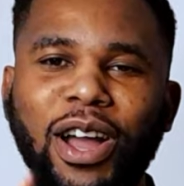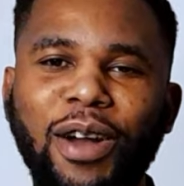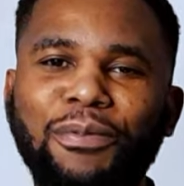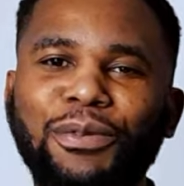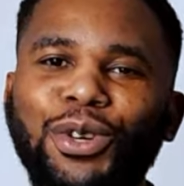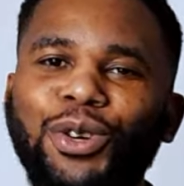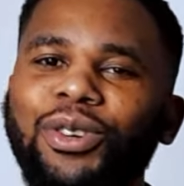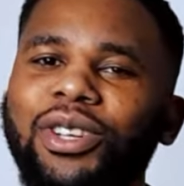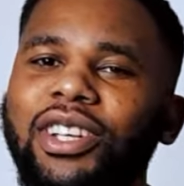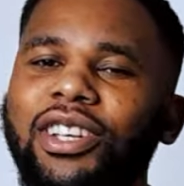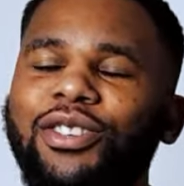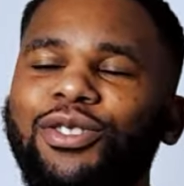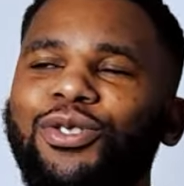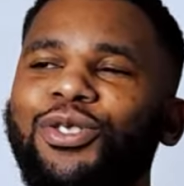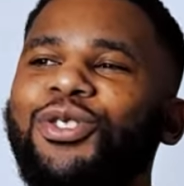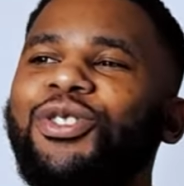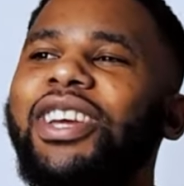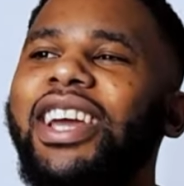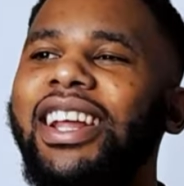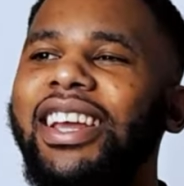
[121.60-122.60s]
I'm doing this so
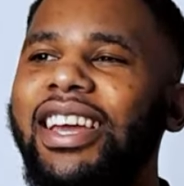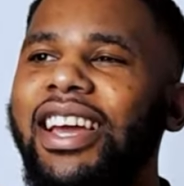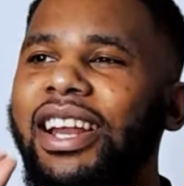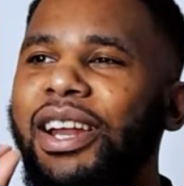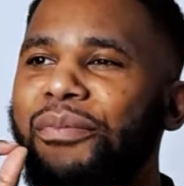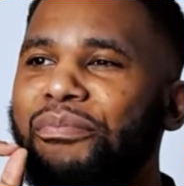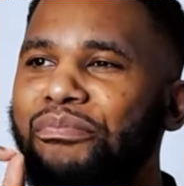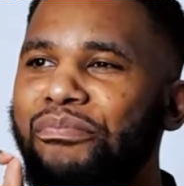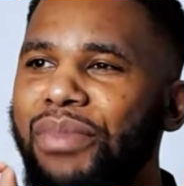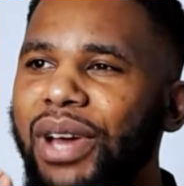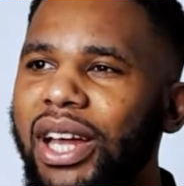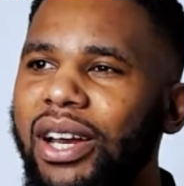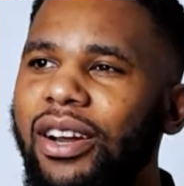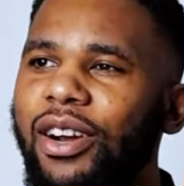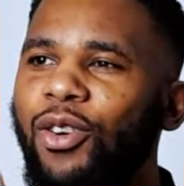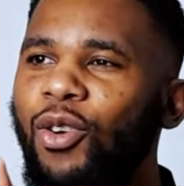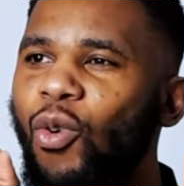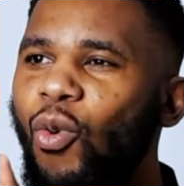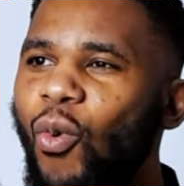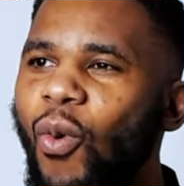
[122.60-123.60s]
you can get a better
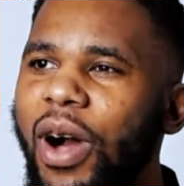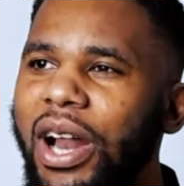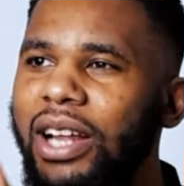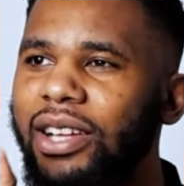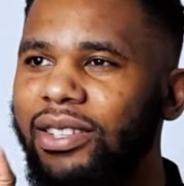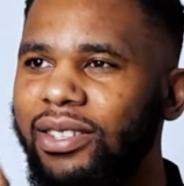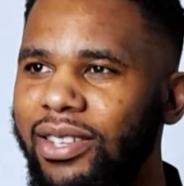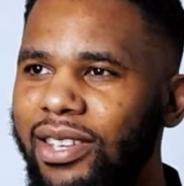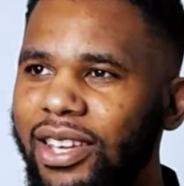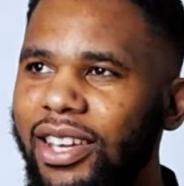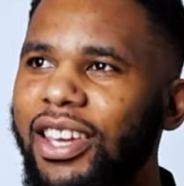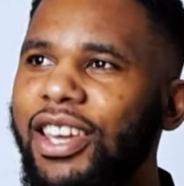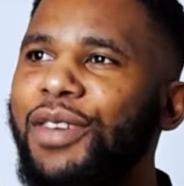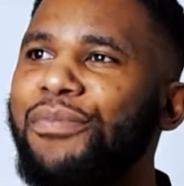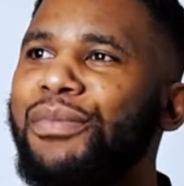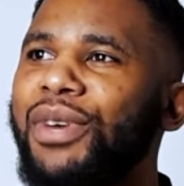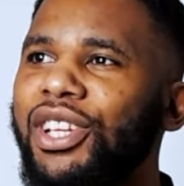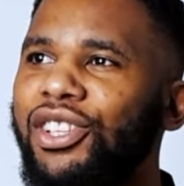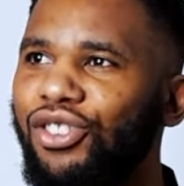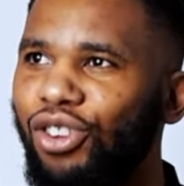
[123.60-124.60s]
quality
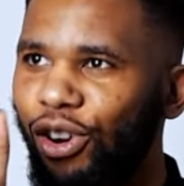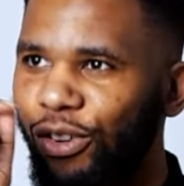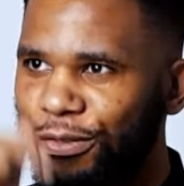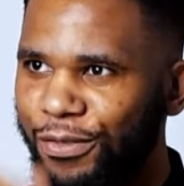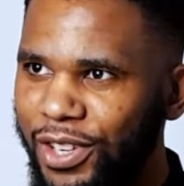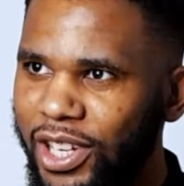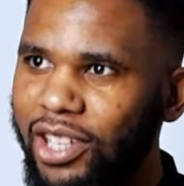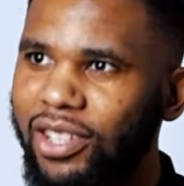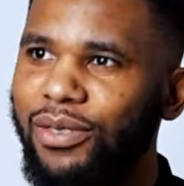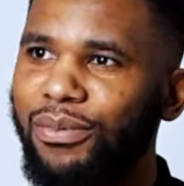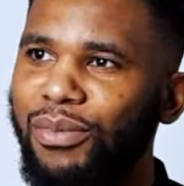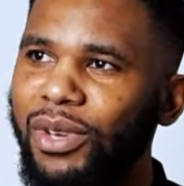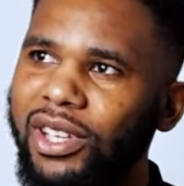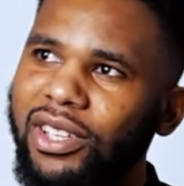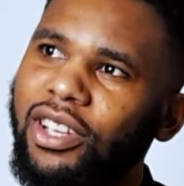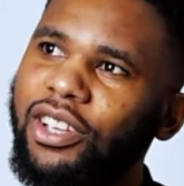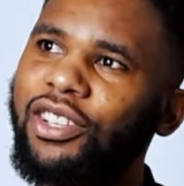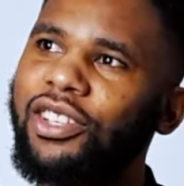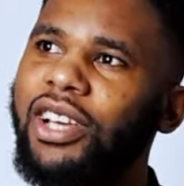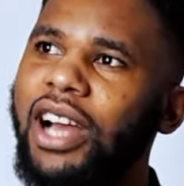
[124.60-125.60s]
image of this
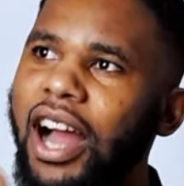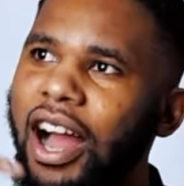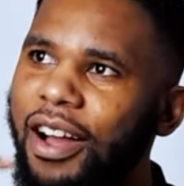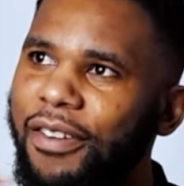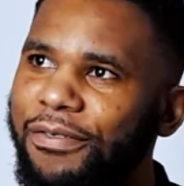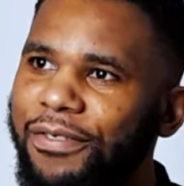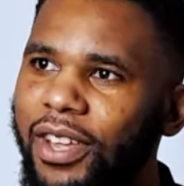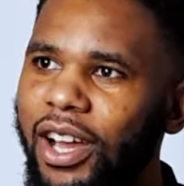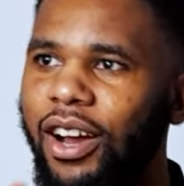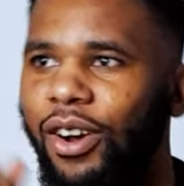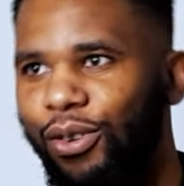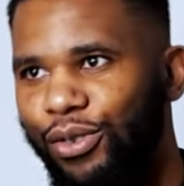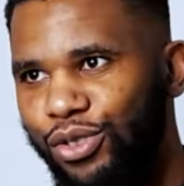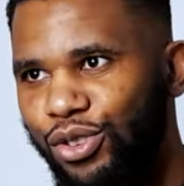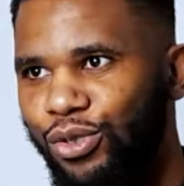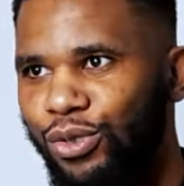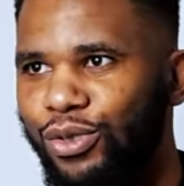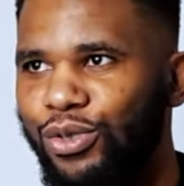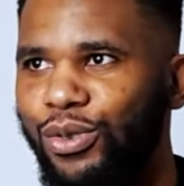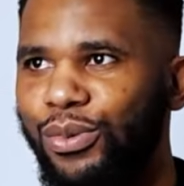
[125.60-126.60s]
message after on
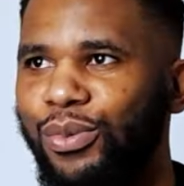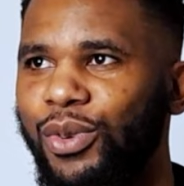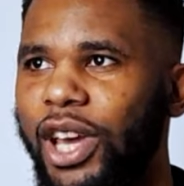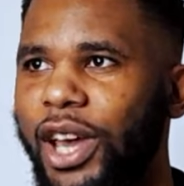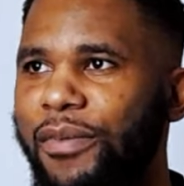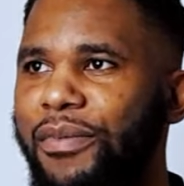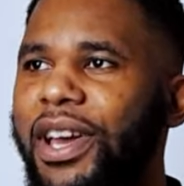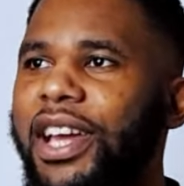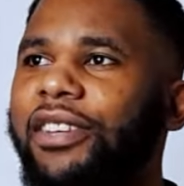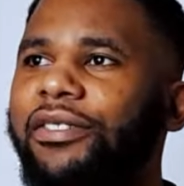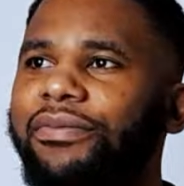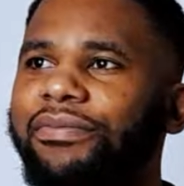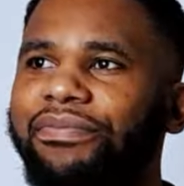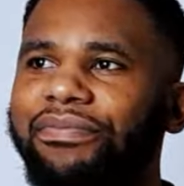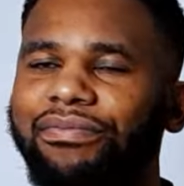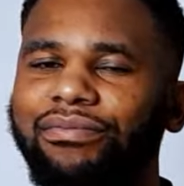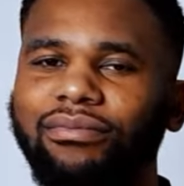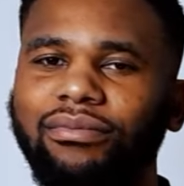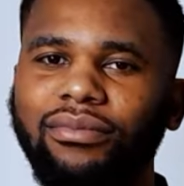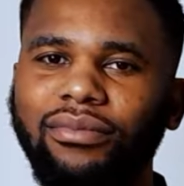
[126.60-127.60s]
YouTube. Amen.
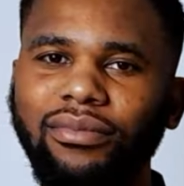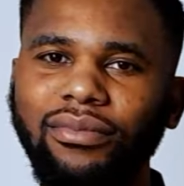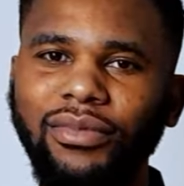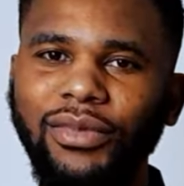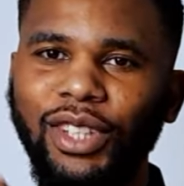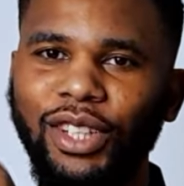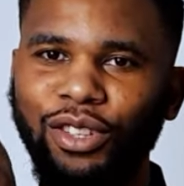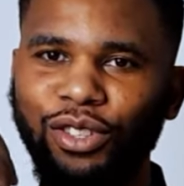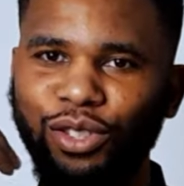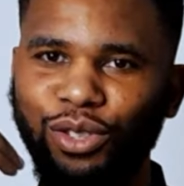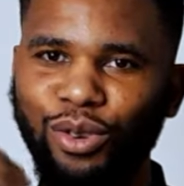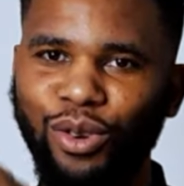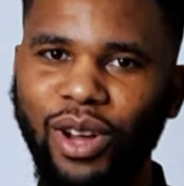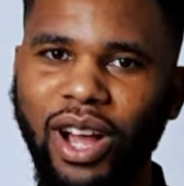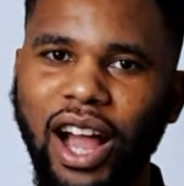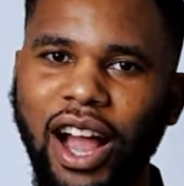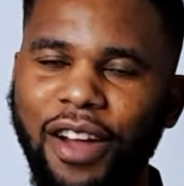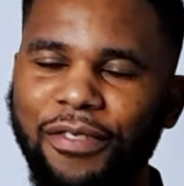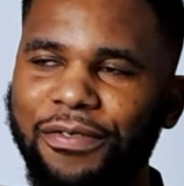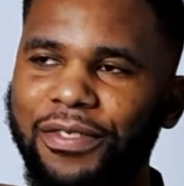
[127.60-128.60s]
So
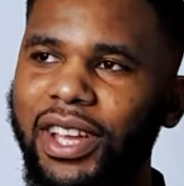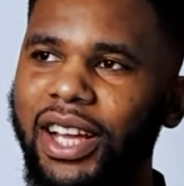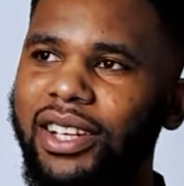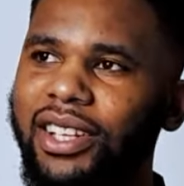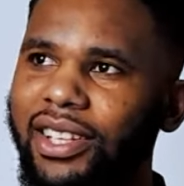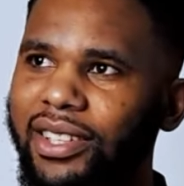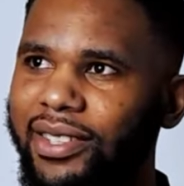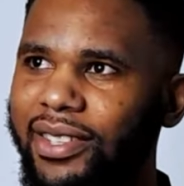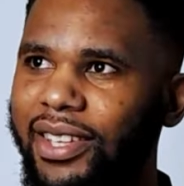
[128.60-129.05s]
after this